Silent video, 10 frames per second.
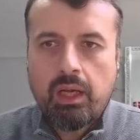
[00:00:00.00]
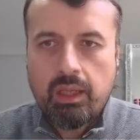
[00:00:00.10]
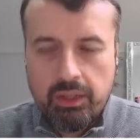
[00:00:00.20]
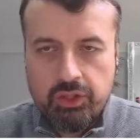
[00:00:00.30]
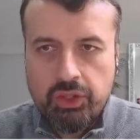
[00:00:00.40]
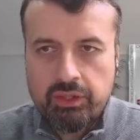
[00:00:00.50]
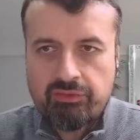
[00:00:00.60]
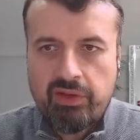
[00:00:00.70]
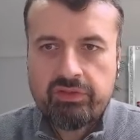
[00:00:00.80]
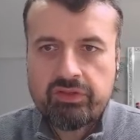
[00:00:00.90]
I like to show the
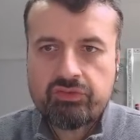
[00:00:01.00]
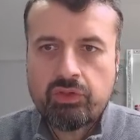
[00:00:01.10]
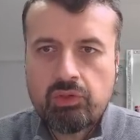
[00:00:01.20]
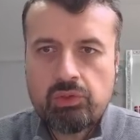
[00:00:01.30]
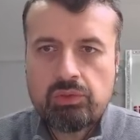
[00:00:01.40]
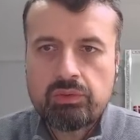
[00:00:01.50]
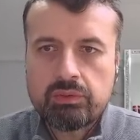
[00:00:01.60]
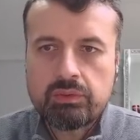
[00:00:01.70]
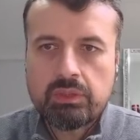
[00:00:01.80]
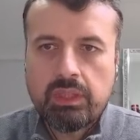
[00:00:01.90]
favorites row,
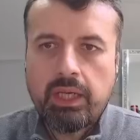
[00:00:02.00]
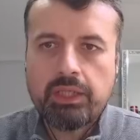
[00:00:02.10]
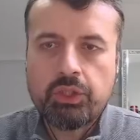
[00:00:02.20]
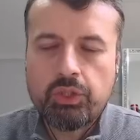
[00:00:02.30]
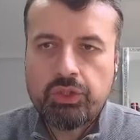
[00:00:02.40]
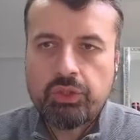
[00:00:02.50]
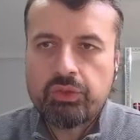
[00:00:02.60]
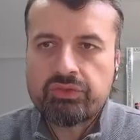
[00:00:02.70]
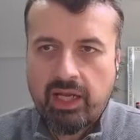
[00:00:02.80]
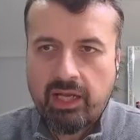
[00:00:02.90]
and you can
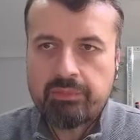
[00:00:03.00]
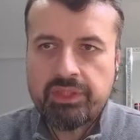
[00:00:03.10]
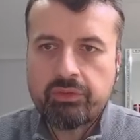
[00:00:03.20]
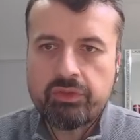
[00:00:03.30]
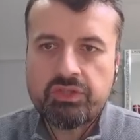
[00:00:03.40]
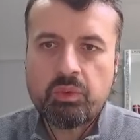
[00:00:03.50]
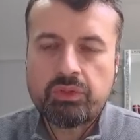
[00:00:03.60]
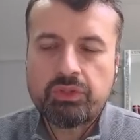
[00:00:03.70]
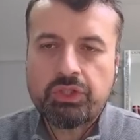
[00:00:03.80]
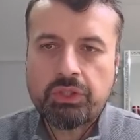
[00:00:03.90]
choose how many rows you
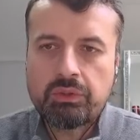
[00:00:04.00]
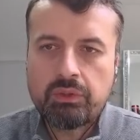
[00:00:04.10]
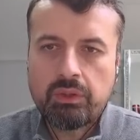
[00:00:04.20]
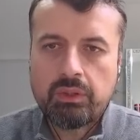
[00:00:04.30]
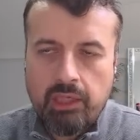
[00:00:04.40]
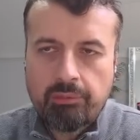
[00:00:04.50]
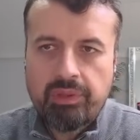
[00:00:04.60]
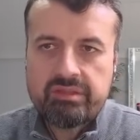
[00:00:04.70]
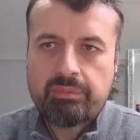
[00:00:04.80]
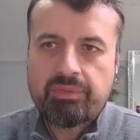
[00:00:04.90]
want to show. Now, I
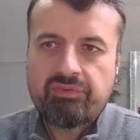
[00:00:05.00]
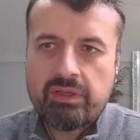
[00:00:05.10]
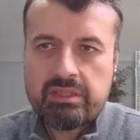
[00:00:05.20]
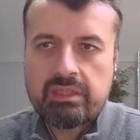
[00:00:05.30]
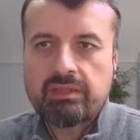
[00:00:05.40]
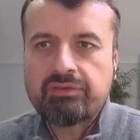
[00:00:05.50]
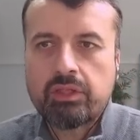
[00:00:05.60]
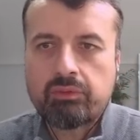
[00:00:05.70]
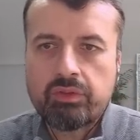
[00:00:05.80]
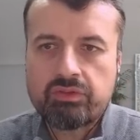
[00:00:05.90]
personally prefer to turn the
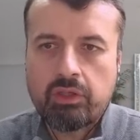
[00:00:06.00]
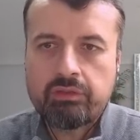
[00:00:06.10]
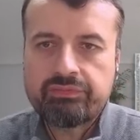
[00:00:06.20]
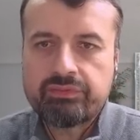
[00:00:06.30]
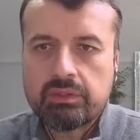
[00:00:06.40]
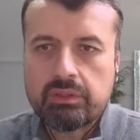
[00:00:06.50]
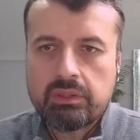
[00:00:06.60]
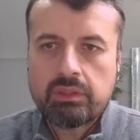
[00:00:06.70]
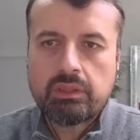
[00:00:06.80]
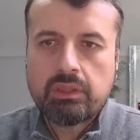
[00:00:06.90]
video rows off,
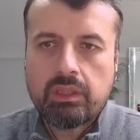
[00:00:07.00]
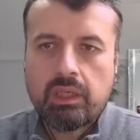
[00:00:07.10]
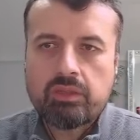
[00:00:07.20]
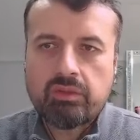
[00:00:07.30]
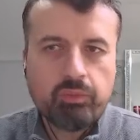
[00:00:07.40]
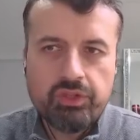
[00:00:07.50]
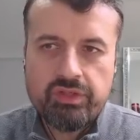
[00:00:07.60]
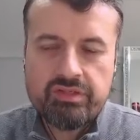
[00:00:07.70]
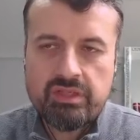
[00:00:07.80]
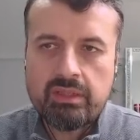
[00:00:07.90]
because I'm not
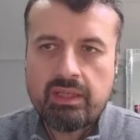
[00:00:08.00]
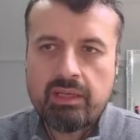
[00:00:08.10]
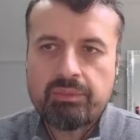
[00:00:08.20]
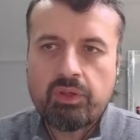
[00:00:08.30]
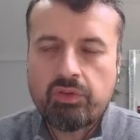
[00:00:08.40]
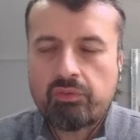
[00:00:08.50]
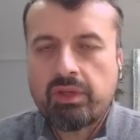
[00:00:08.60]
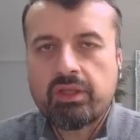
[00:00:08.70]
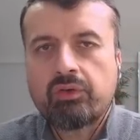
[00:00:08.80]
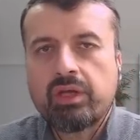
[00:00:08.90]
interested in that, because I'd
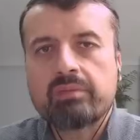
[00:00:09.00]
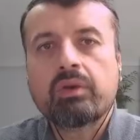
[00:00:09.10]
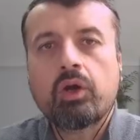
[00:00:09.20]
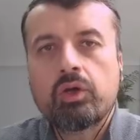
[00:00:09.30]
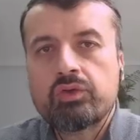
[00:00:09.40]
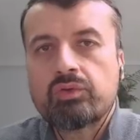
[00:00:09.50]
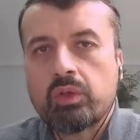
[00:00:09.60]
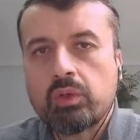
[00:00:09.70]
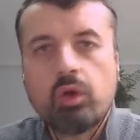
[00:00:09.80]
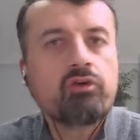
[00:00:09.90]
rather create my own
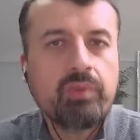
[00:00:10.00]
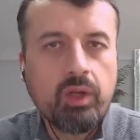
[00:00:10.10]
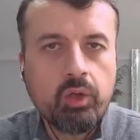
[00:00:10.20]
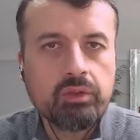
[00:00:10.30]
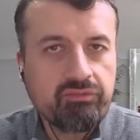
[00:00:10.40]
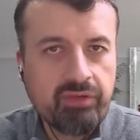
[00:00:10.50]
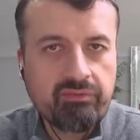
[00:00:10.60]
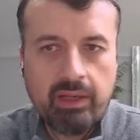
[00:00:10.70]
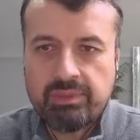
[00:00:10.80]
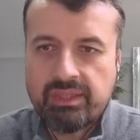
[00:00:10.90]
row of my own
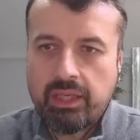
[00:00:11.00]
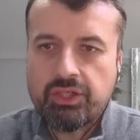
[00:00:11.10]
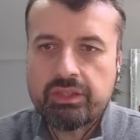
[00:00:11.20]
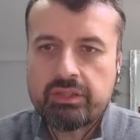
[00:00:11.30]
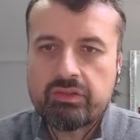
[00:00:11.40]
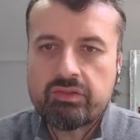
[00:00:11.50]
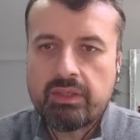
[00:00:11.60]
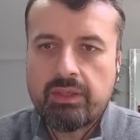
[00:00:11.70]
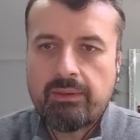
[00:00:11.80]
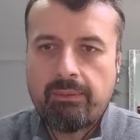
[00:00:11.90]
favorite
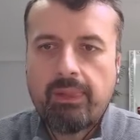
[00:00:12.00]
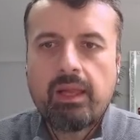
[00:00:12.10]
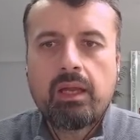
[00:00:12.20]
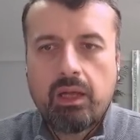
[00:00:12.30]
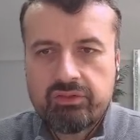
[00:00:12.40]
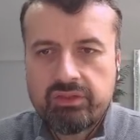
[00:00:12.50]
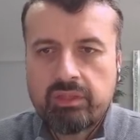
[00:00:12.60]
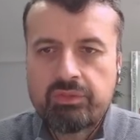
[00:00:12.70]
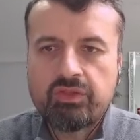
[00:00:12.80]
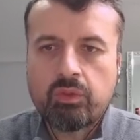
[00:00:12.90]
applications. I'll turn
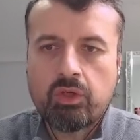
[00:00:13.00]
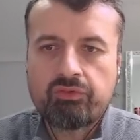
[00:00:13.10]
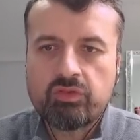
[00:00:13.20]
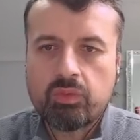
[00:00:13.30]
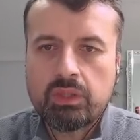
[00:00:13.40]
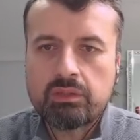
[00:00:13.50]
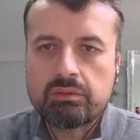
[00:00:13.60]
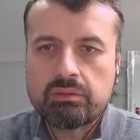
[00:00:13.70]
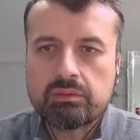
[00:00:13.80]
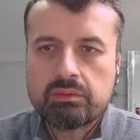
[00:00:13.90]
the music one off as
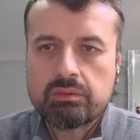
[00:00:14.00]
well,